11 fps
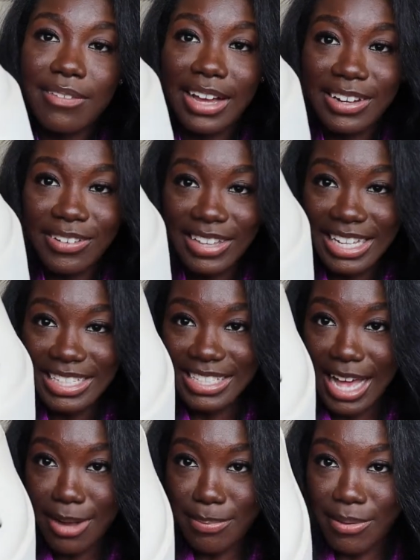I know the
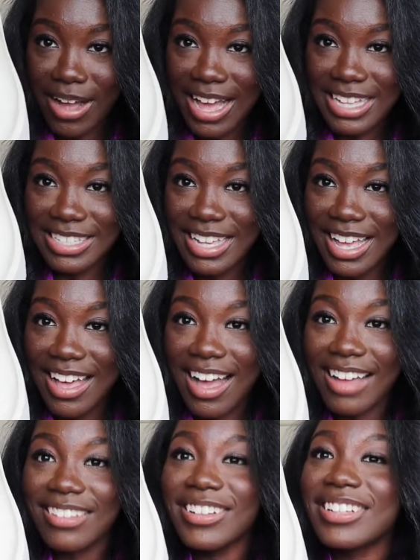exact price.
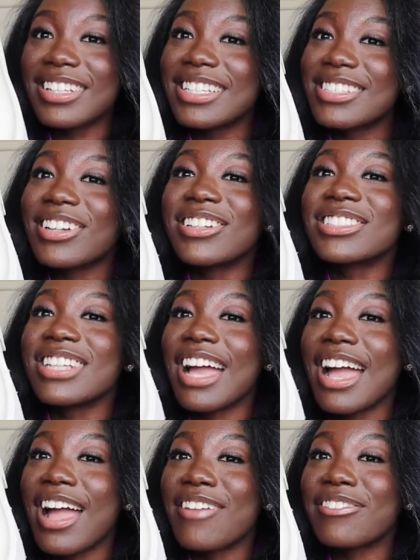I literally searched
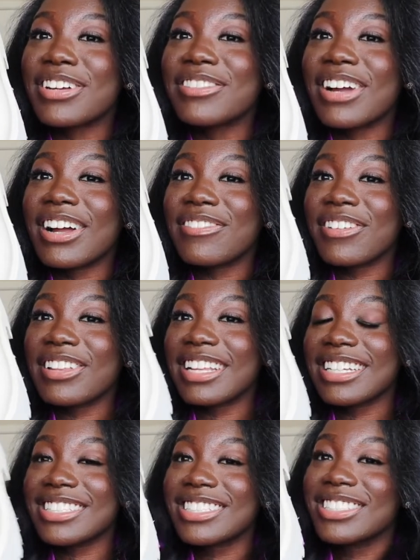everywhere for
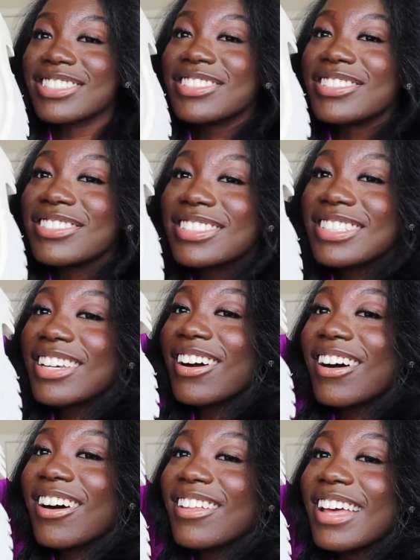these shoes, y'all.